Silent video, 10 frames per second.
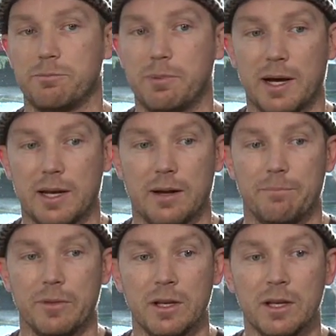But
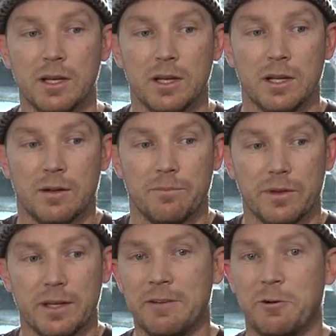
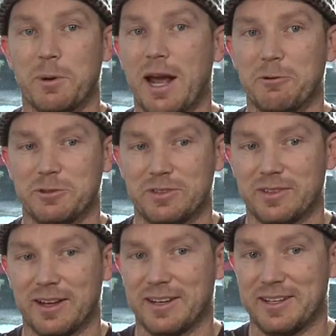even when I
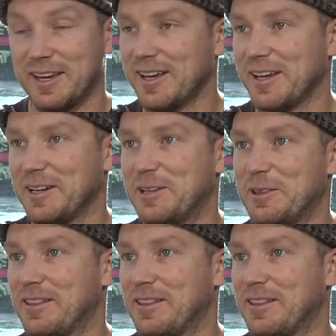was like a kid,